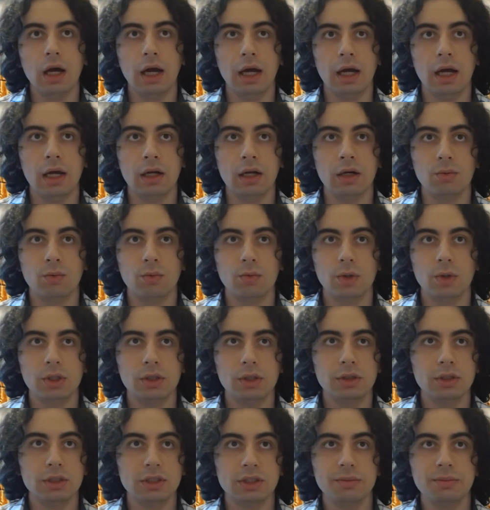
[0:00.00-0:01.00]
And what
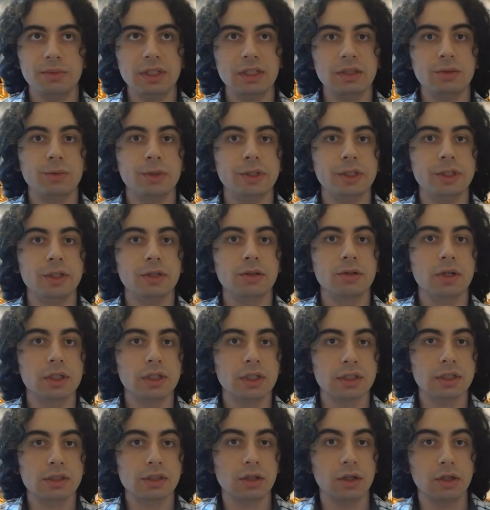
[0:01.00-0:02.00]
does it mean when the
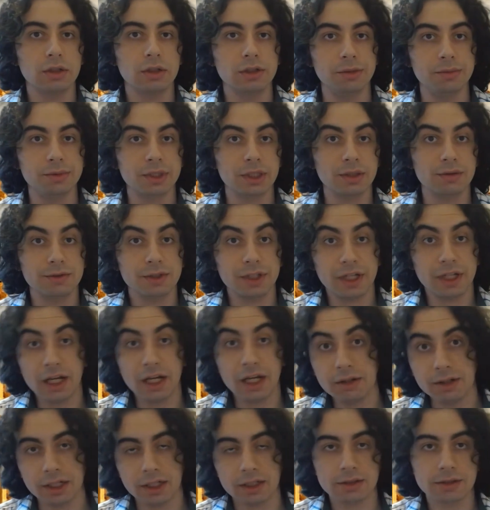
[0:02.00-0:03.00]
Iranians call themselves
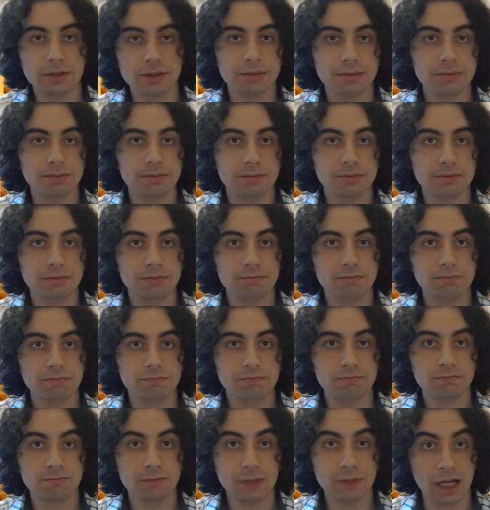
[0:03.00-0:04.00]
Aryans?
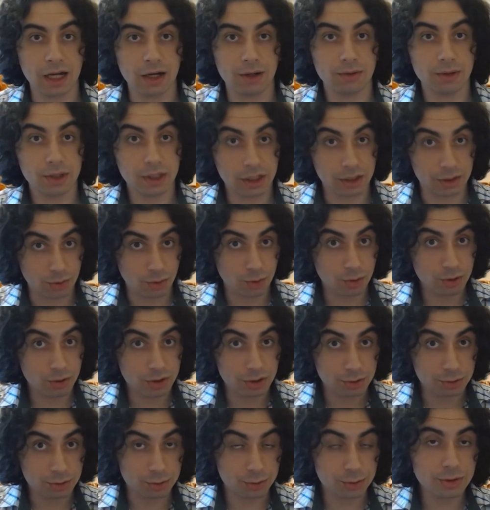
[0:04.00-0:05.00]
Now, in
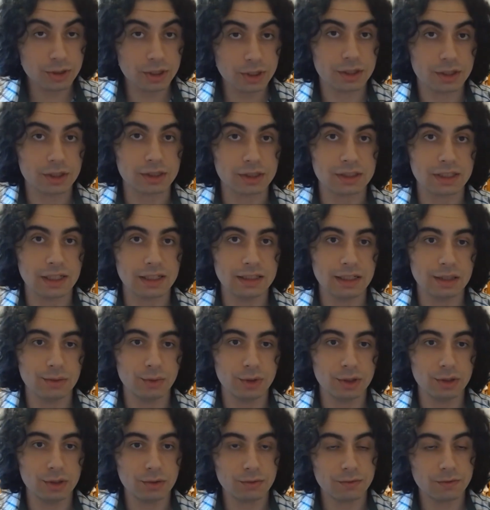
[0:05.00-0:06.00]
order to truly understand that,
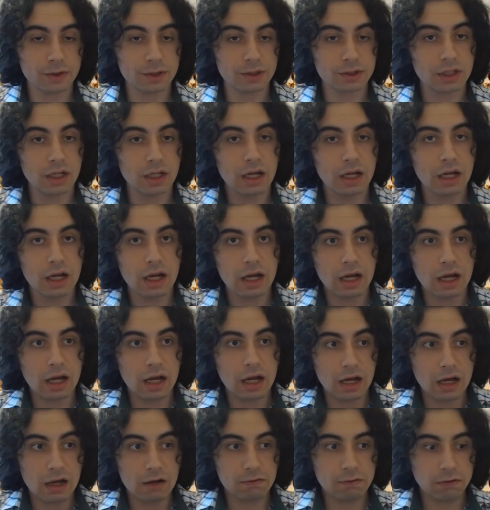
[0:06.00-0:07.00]
we need to first
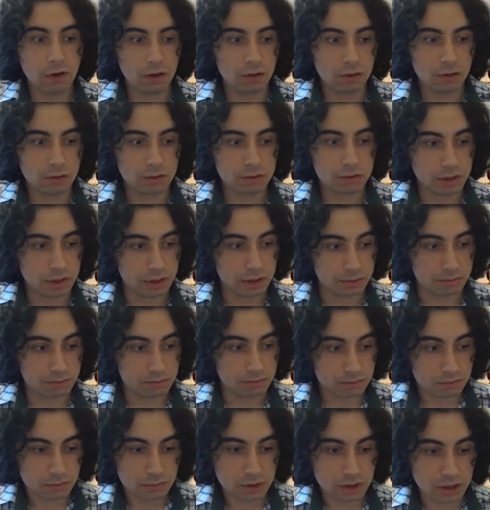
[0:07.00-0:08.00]
follow the
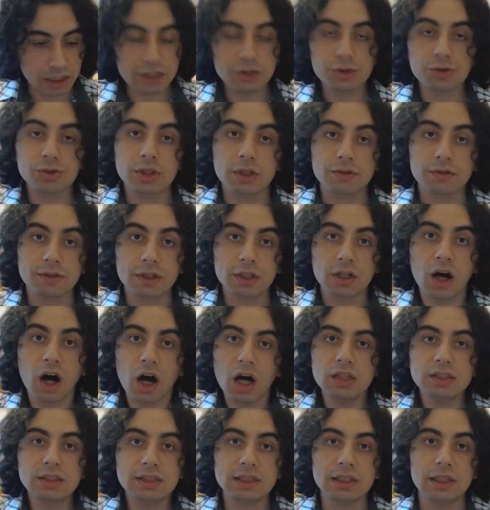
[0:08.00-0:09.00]
history of the
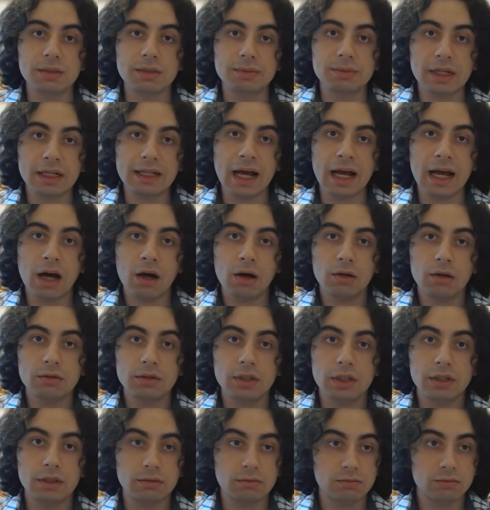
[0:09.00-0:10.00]
concept and how
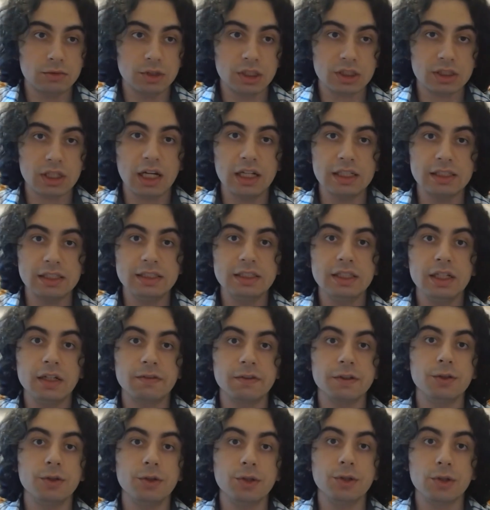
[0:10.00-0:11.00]
the just idea
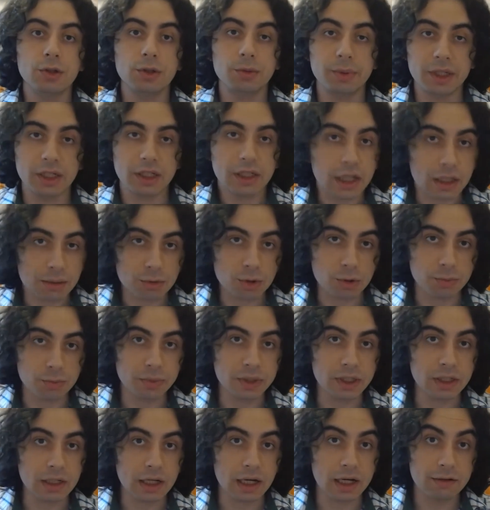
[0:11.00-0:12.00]
of Indo-European came to
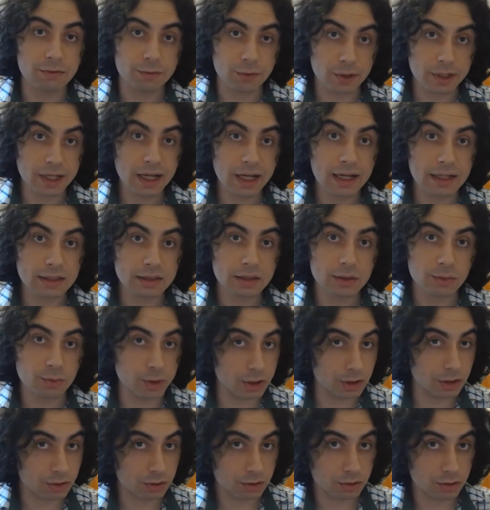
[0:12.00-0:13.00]
be. And for that,
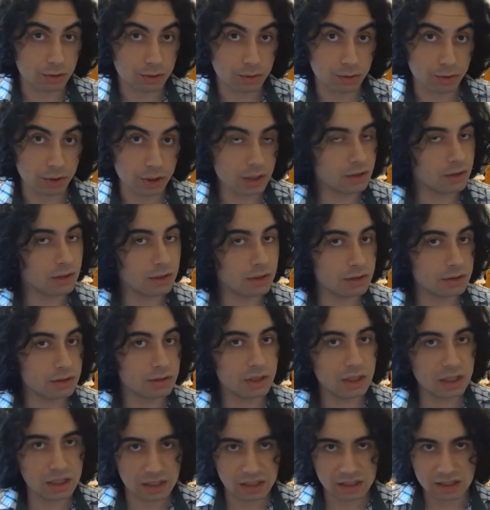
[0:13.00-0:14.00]
we need to go to England,
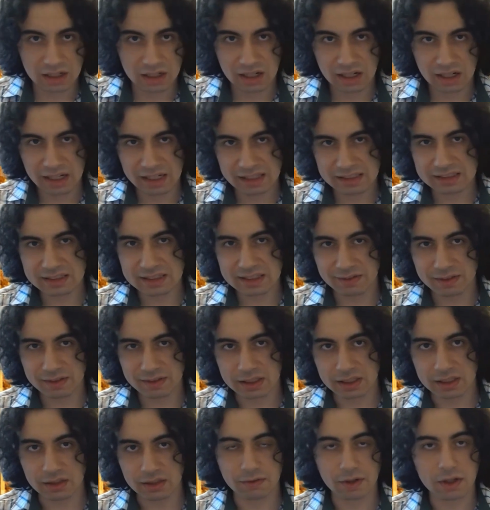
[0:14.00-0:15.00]
late
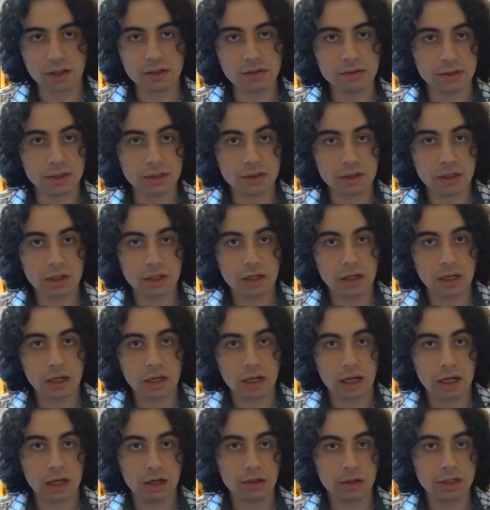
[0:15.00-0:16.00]
1700,
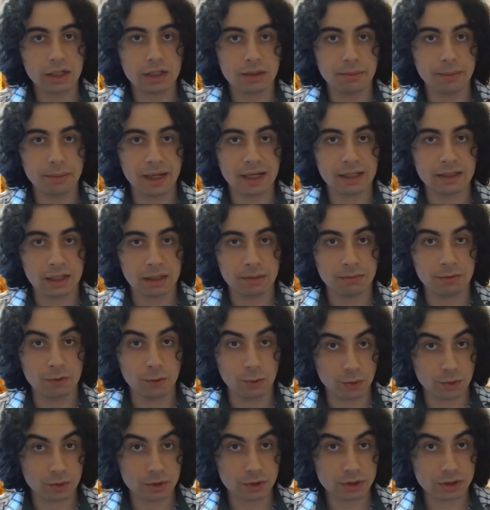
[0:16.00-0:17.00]
and look at a man named
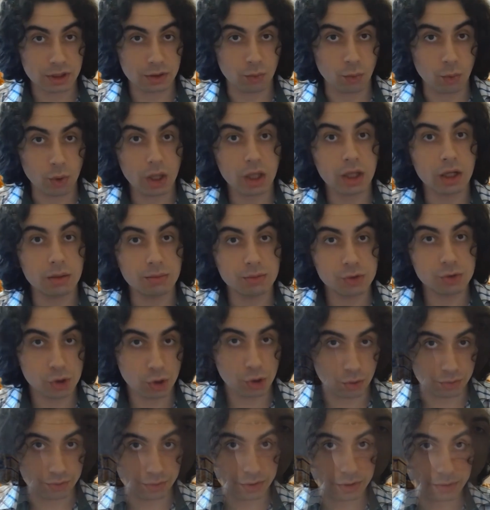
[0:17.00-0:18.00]
Sir William
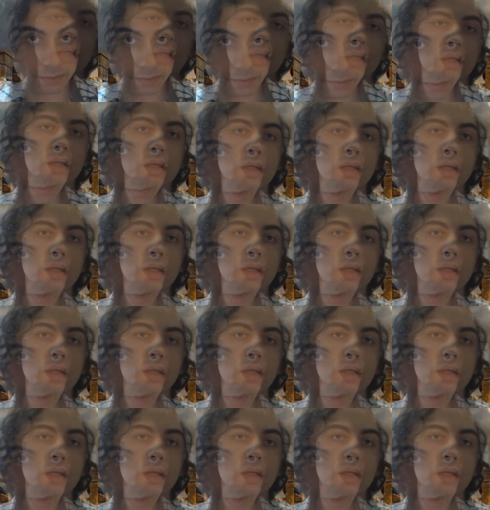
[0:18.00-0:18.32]
Jones.